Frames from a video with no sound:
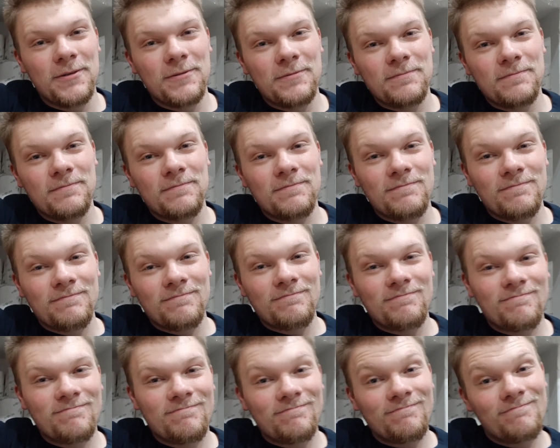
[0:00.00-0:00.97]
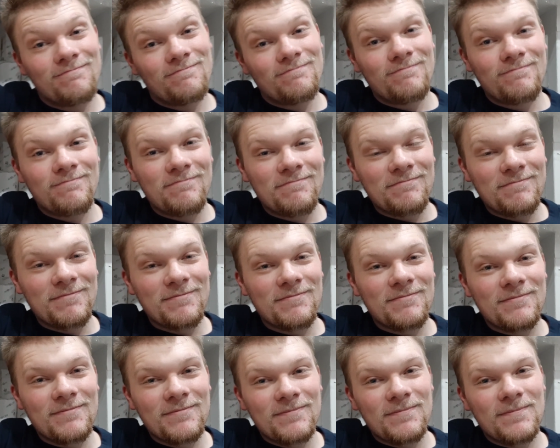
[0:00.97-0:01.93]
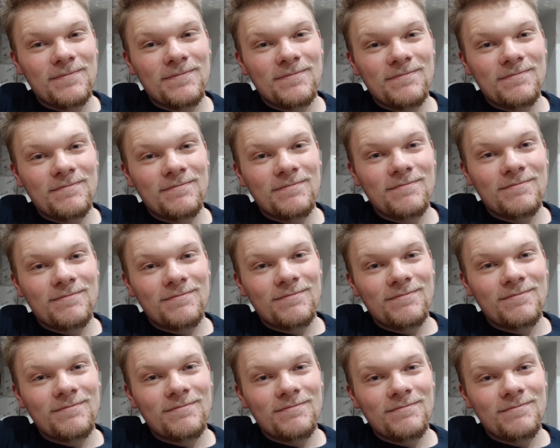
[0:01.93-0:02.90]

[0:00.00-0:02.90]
(silence)